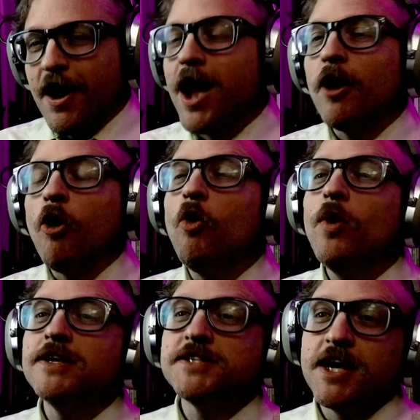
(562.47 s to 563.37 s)
I
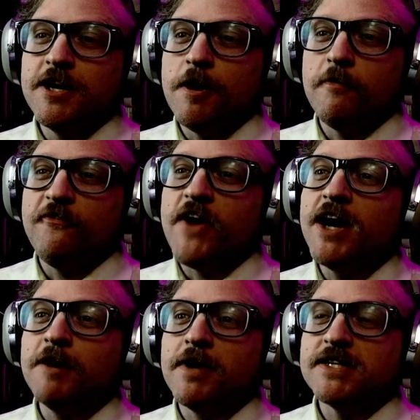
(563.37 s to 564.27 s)
always end up
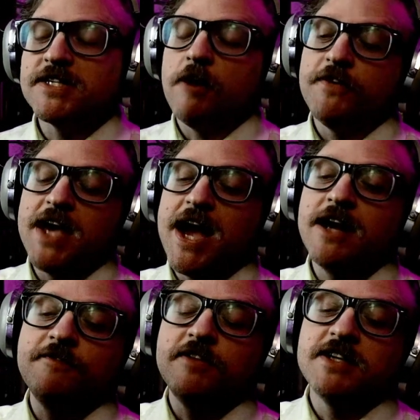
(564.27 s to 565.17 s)
finding myself at the
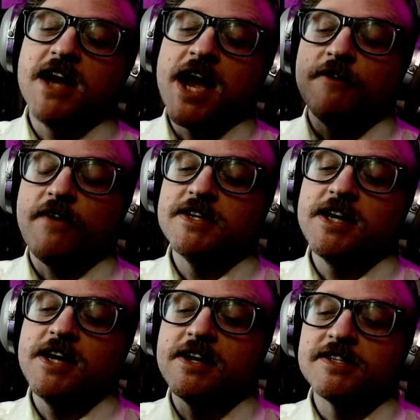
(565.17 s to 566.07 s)
end of the day, if I
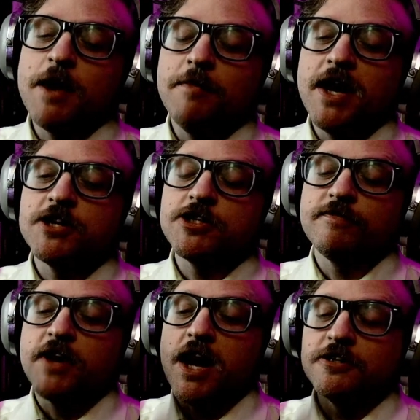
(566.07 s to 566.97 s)
did an examination
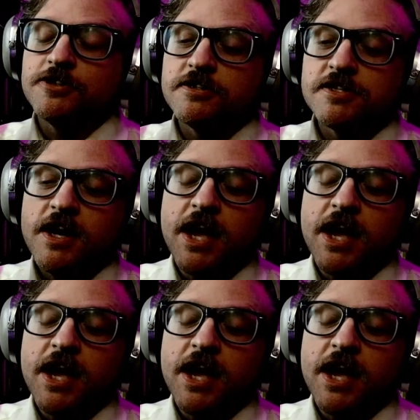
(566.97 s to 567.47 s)
of conscience,